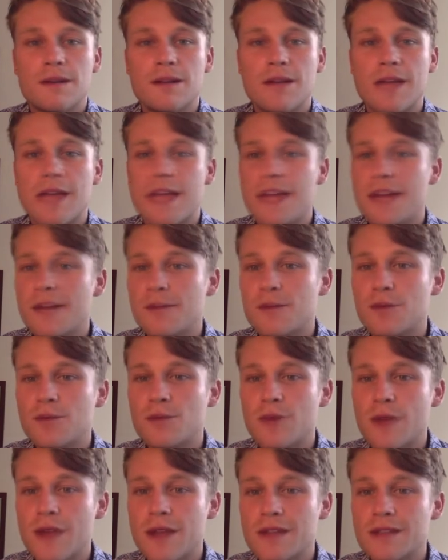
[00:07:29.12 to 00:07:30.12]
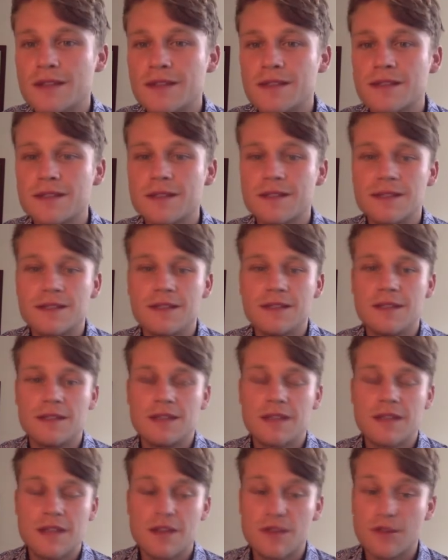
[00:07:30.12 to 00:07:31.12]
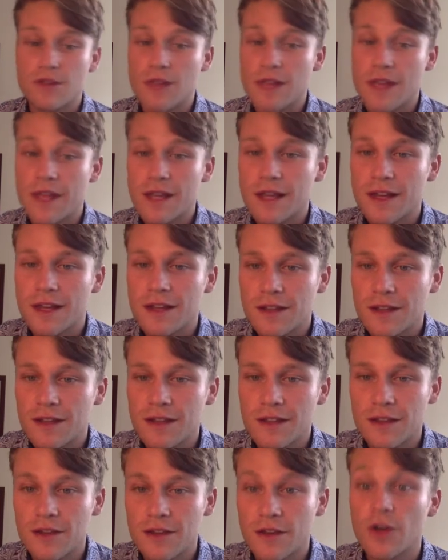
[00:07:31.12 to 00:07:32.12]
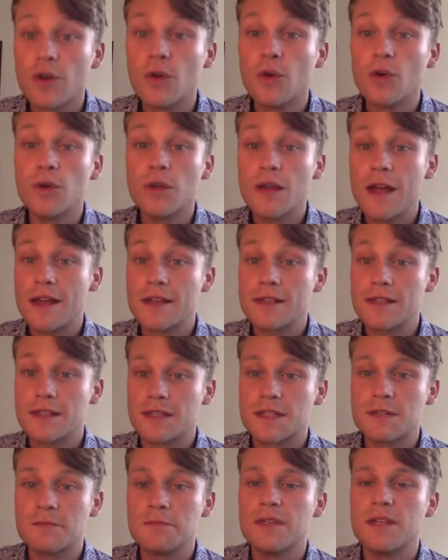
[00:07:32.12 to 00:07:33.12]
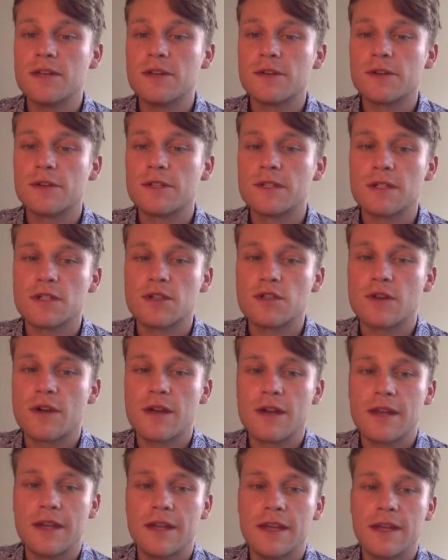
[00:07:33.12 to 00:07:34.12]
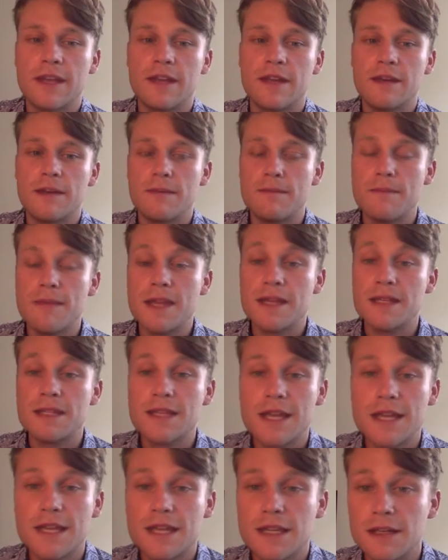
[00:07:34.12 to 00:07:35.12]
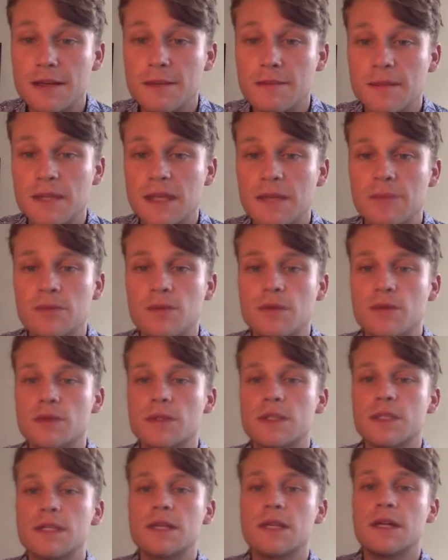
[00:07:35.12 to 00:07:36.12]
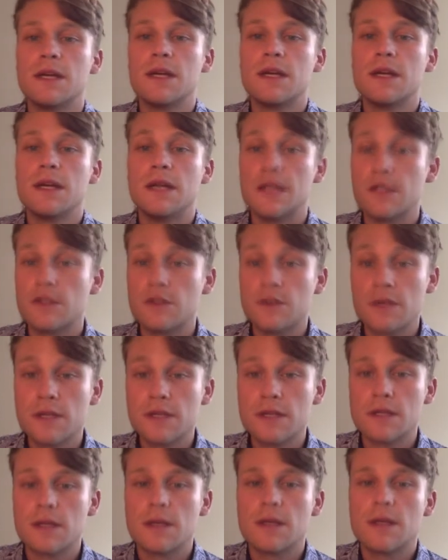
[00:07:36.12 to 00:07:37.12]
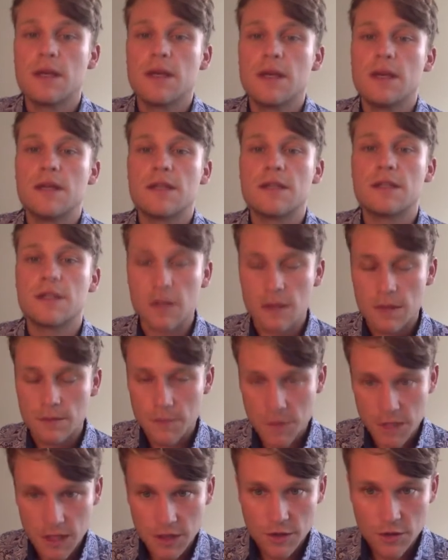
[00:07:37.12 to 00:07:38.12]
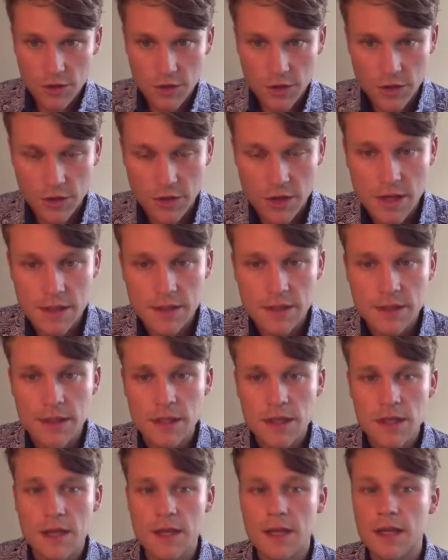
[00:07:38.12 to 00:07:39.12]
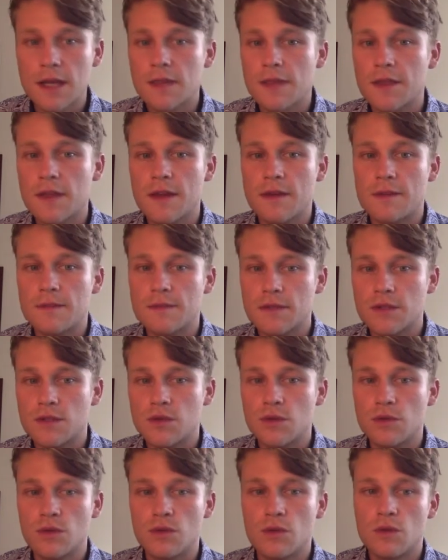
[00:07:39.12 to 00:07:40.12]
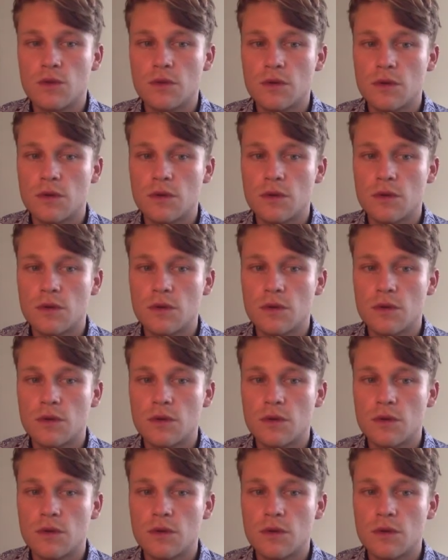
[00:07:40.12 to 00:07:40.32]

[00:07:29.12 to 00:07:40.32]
animal rights, then you're like, your goal as the speaker is to try and maintain people's interest. It's to pique their curiosity and get them to